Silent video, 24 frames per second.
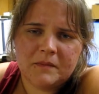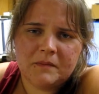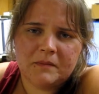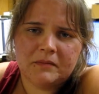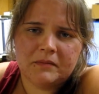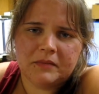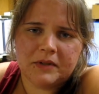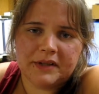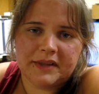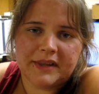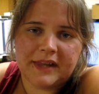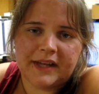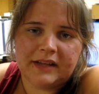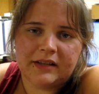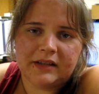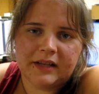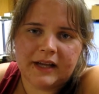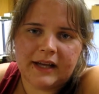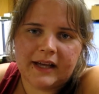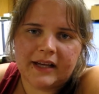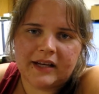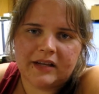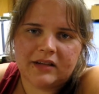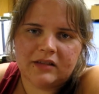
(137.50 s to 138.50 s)
But that
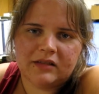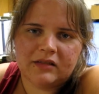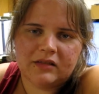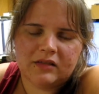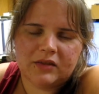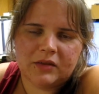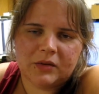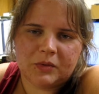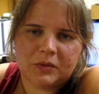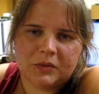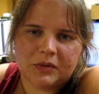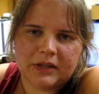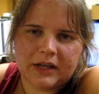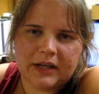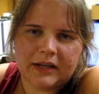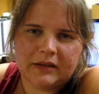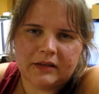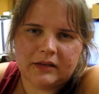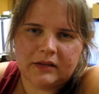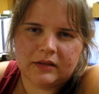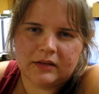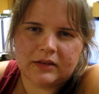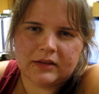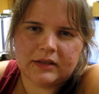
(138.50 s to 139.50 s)
night, when I
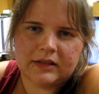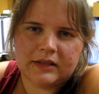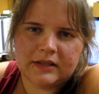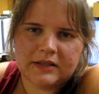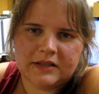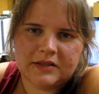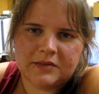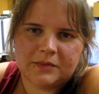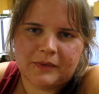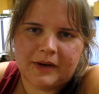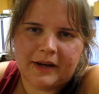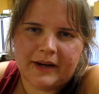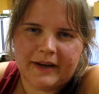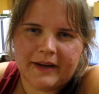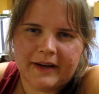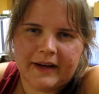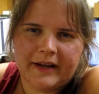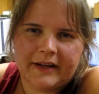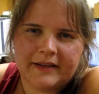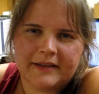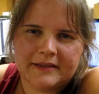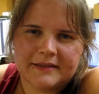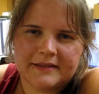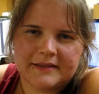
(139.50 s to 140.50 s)
looked into my
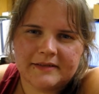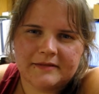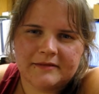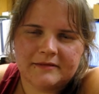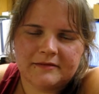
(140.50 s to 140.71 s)
eyes,